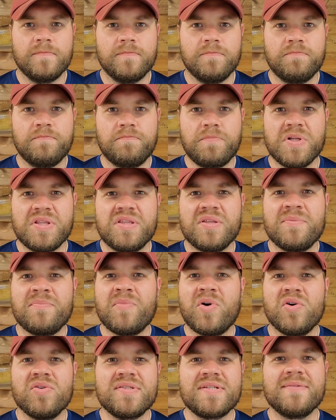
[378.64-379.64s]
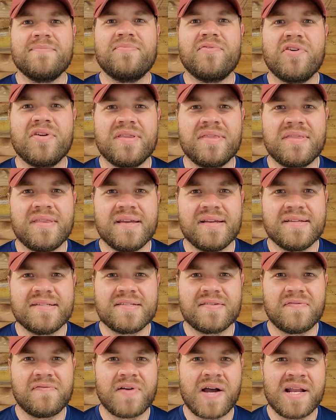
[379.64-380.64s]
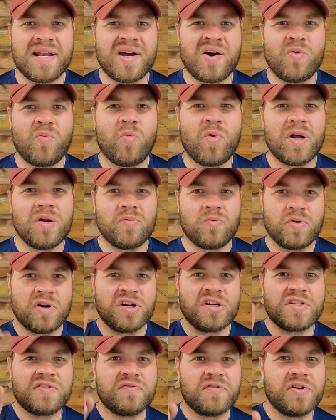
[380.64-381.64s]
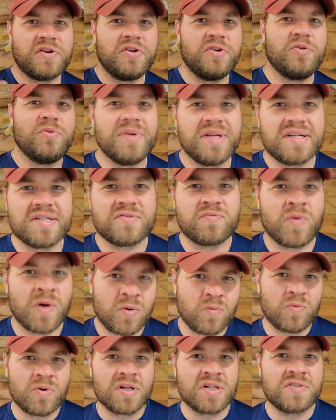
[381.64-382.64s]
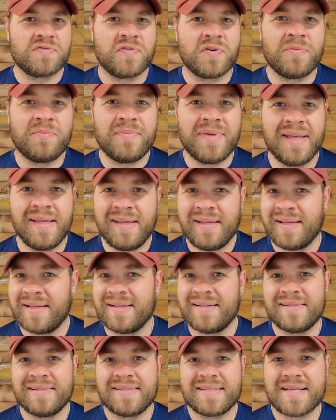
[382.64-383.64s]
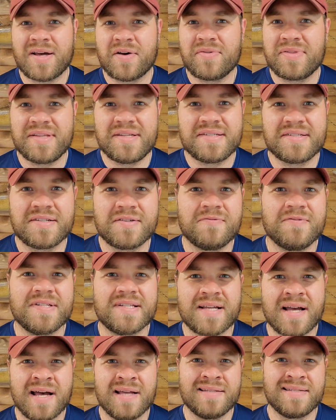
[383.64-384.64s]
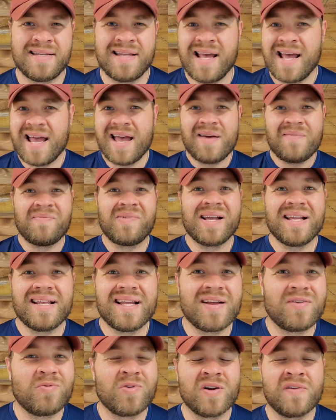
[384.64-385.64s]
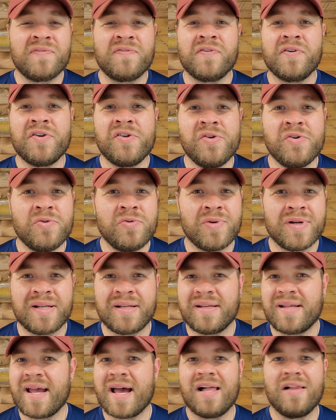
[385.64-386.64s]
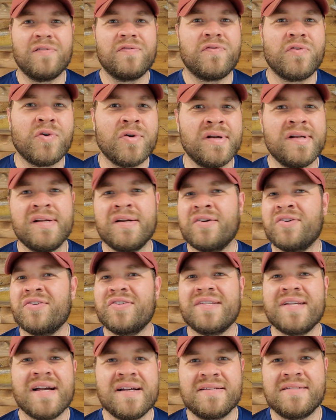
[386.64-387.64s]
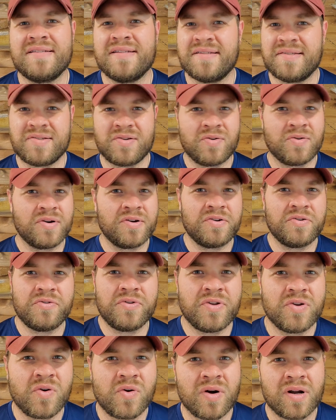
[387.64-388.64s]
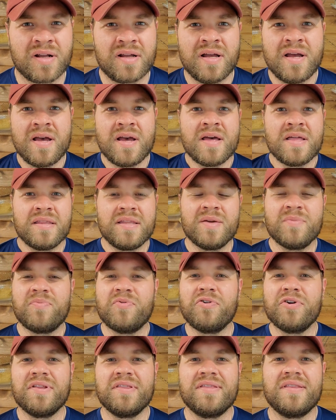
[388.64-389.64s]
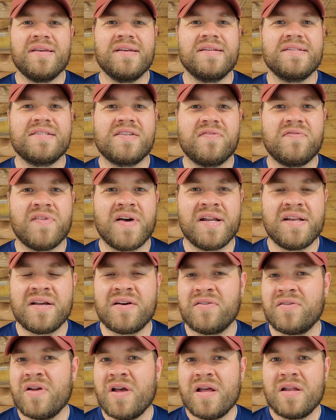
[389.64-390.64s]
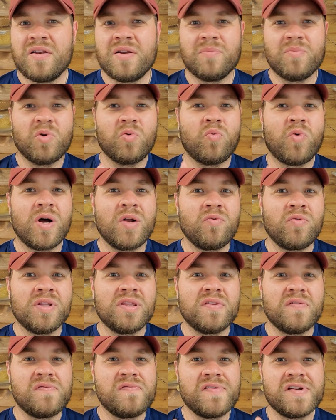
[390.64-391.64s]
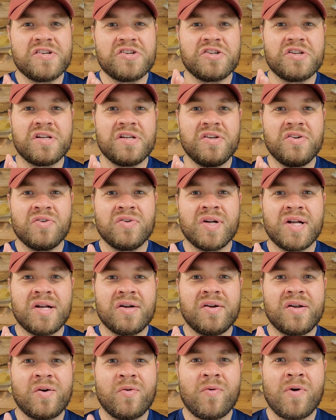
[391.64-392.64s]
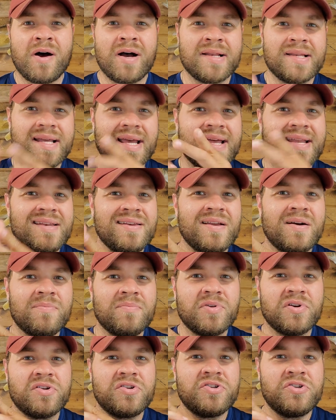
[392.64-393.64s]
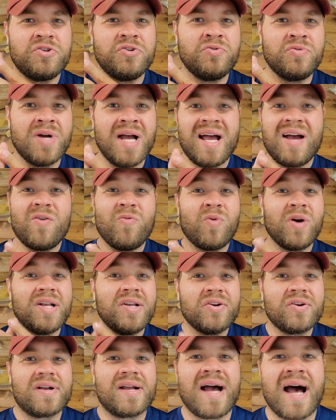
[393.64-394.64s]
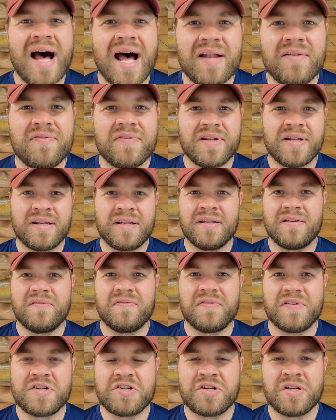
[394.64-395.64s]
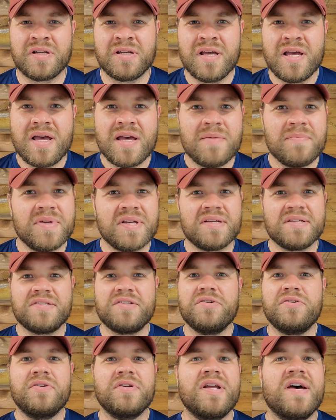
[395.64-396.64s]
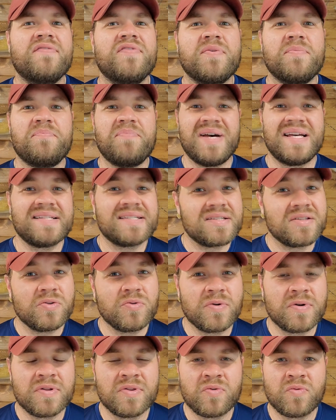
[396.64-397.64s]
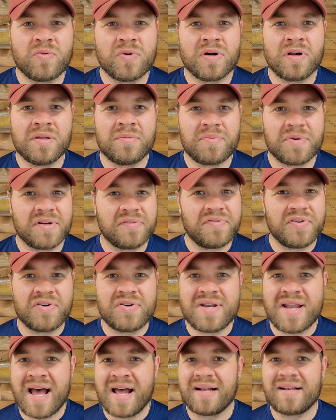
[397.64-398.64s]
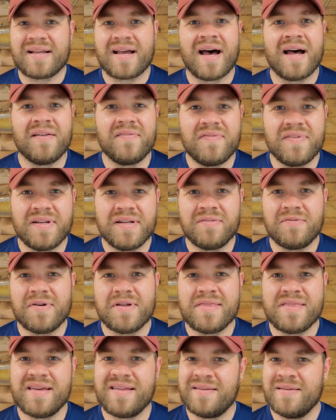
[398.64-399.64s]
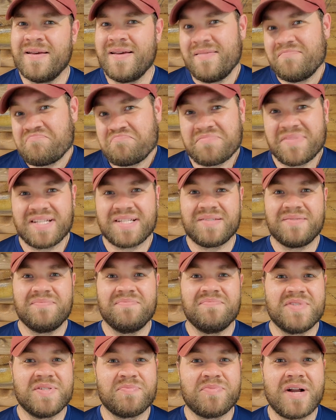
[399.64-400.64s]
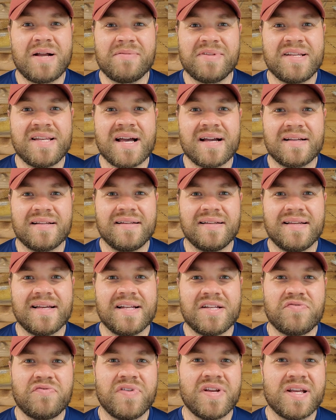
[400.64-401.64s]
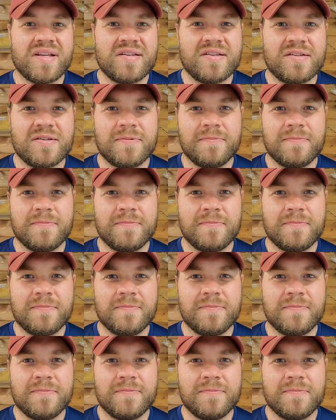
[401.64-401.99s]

But the most important thing is to find out what works for you, because what works for me in southeastern Wisconsin might not work for you in California or Texas or New York. The important thing is to find out, number one, what the fish in your area want, and number two, what you're confident in fishing, because you could have the best lure in the world, but if you're not confident with it, it's probably not going to catch fish.